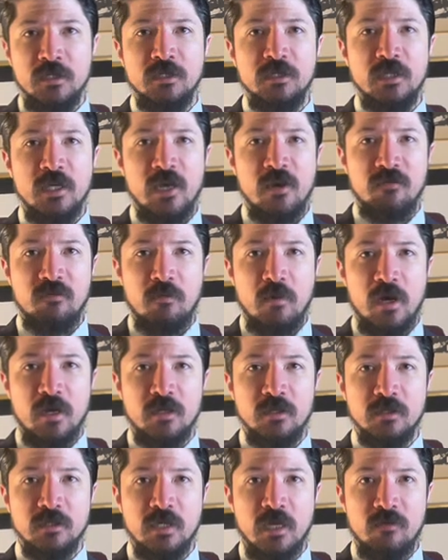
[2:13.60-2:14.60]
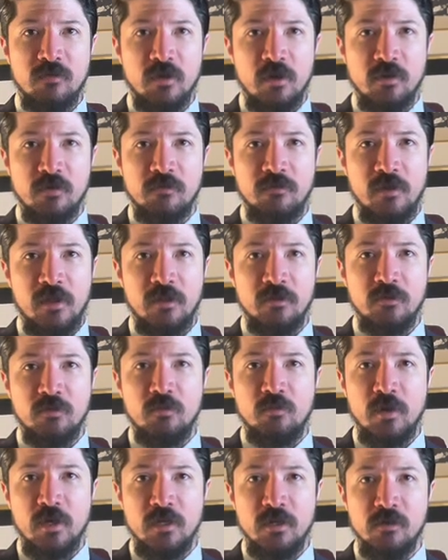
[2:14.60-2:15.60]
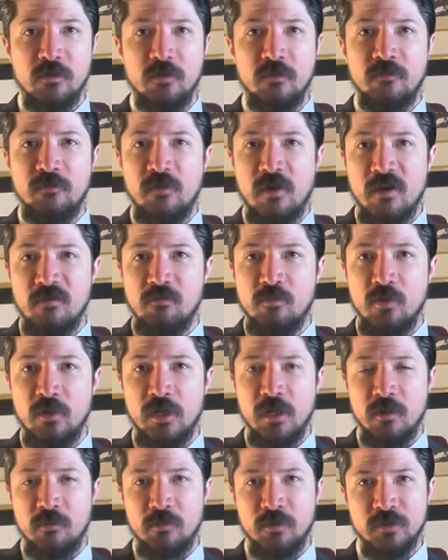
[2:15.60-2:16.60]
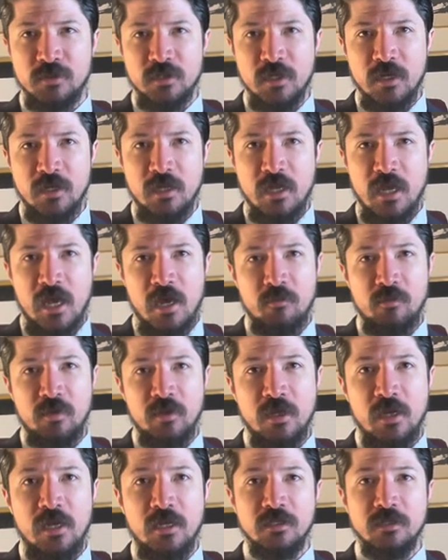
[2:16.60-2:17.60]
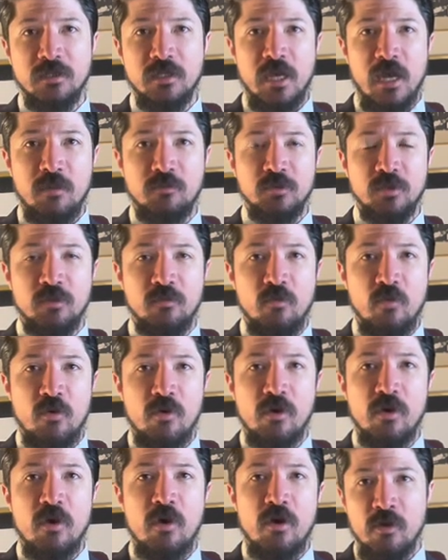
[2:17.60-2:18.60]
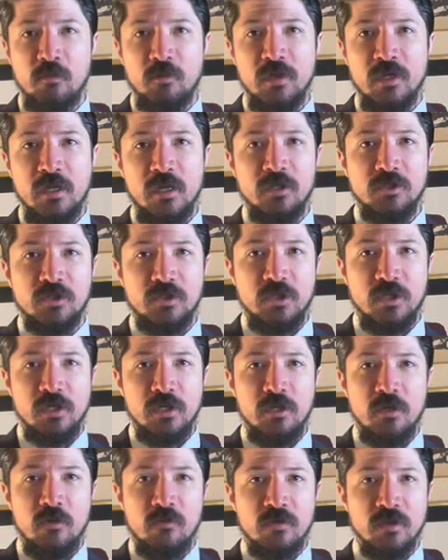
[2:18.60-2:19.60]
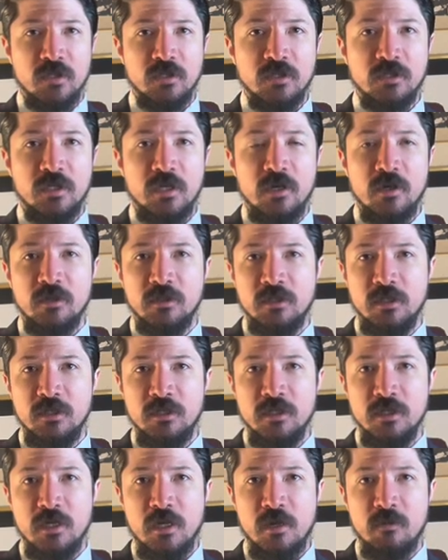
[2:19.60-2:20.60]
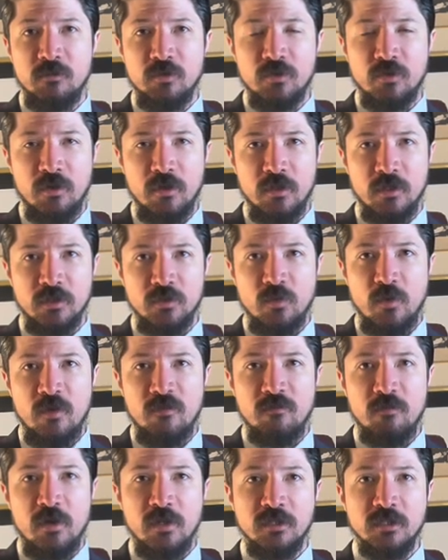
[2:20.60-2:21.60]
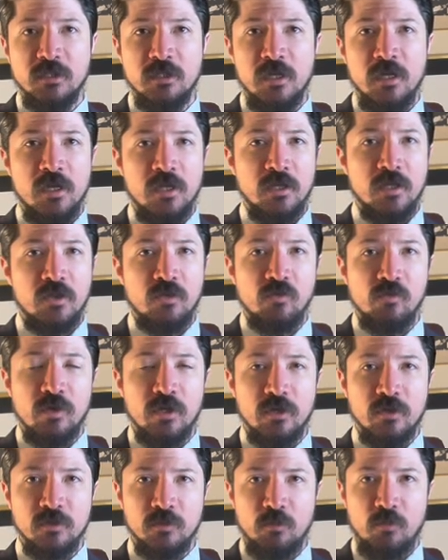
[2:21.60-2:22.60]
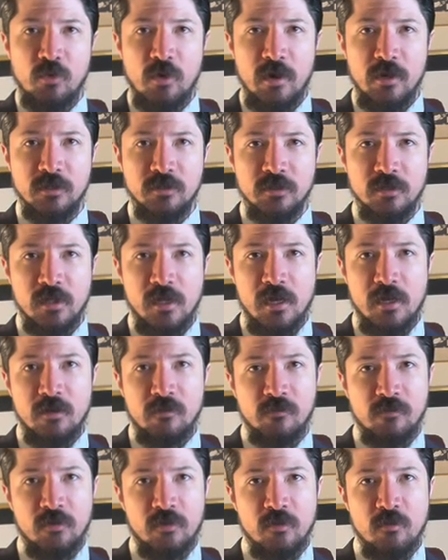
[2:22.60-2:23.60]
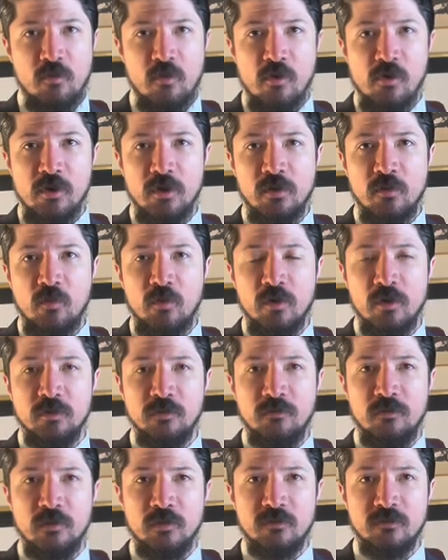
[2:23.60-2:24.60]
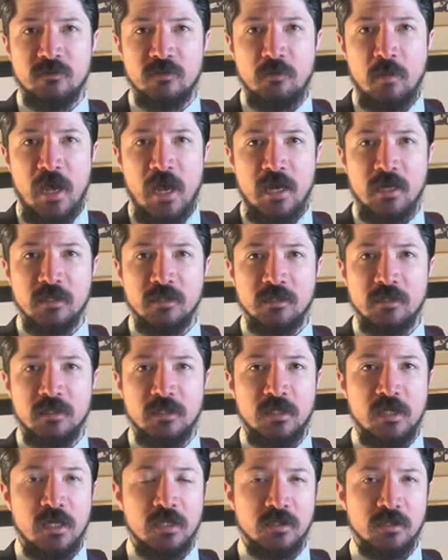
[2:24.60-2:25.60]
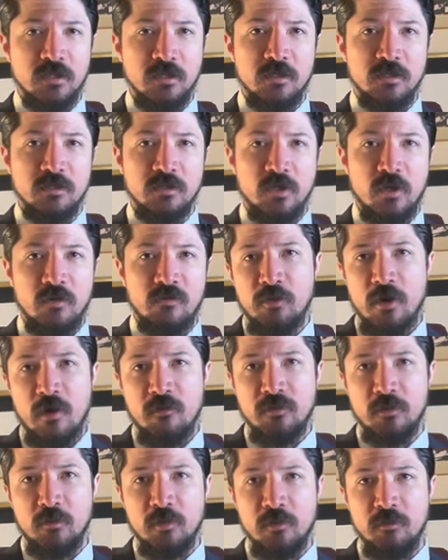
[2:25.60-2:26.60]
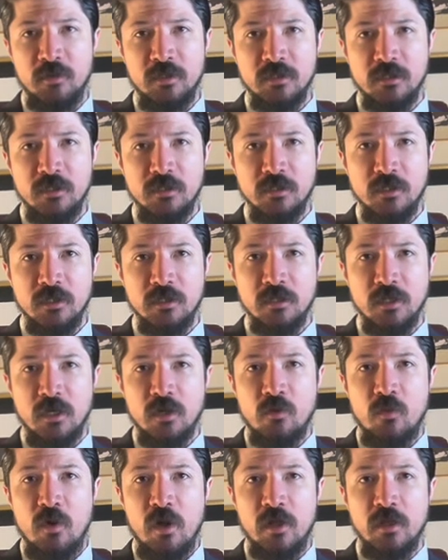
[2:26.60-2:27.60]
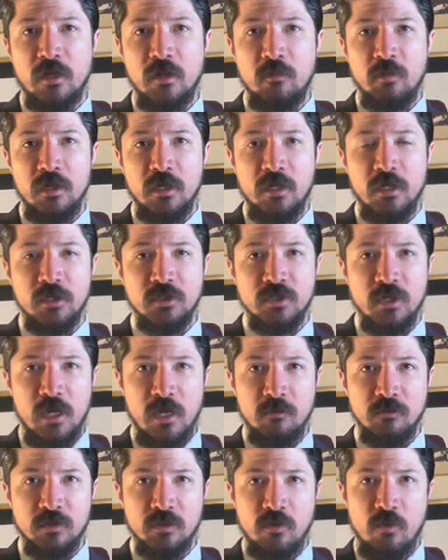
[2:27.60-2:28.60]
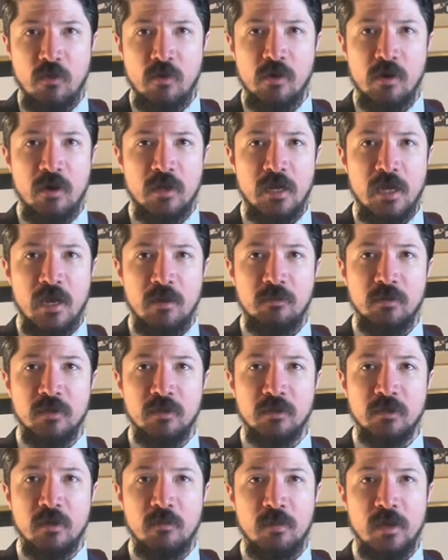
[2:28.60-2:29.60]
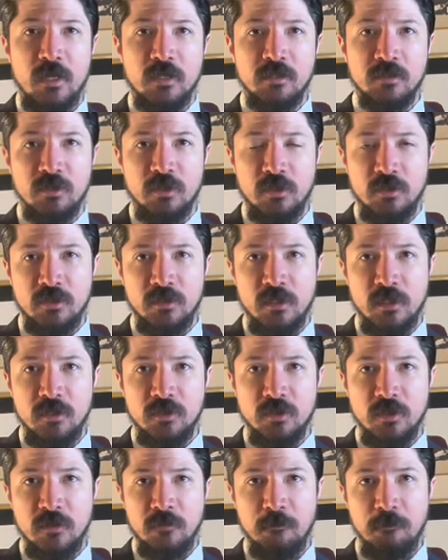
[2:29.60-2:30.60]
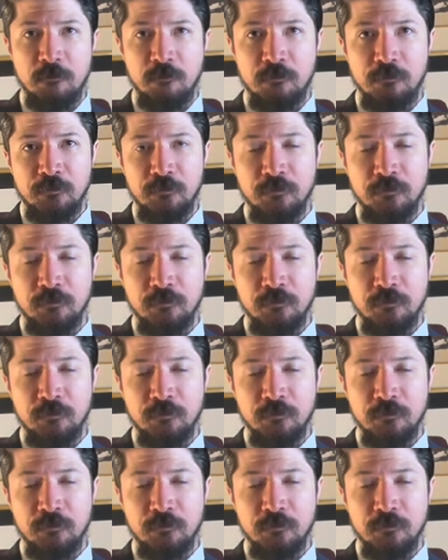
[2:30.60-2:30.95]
DCF models have it undervalued by nearly 5.8%. Apple has captured more R.S.p.G over this year, TTM trailing 12 months, than 3 years prior to that. Furthermore, in a world full of SPACs, Tesla's unprofitable businesses, a quality Beninish M score on Apple commands such attention.